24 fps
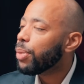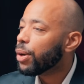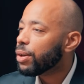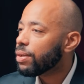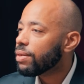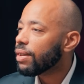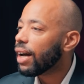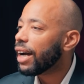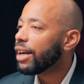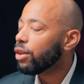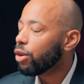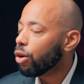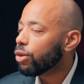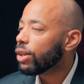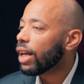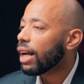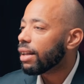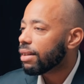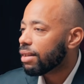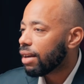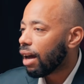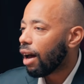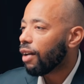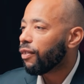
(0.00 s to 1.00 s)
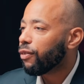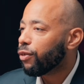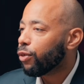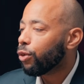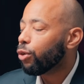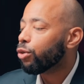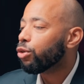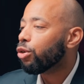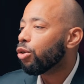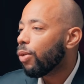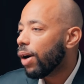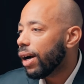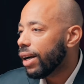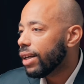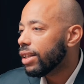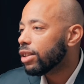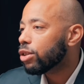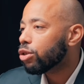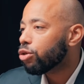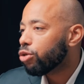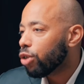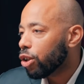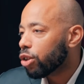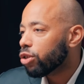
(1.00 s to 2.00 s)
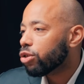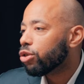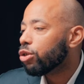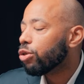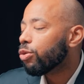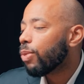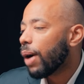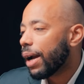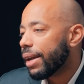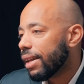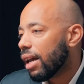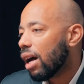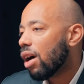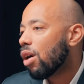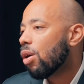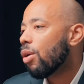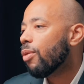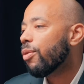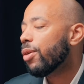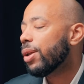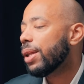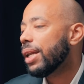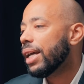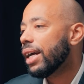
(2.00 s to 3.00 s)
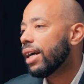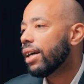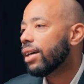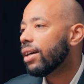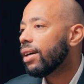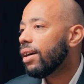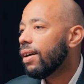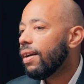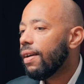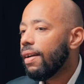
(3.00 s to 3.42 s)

but I know that Carrefour, the way it's structured right now over there,